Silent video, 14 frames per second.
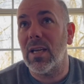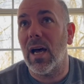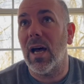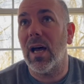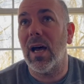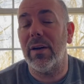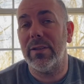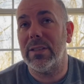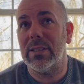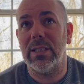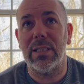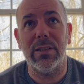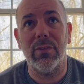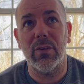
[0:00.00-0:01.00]

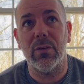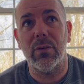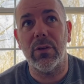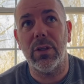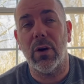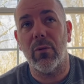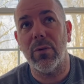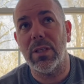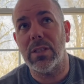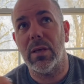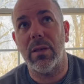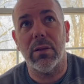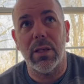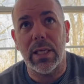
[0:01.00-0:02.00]
obviously even
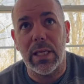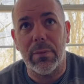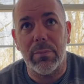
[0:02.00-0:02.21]
recently,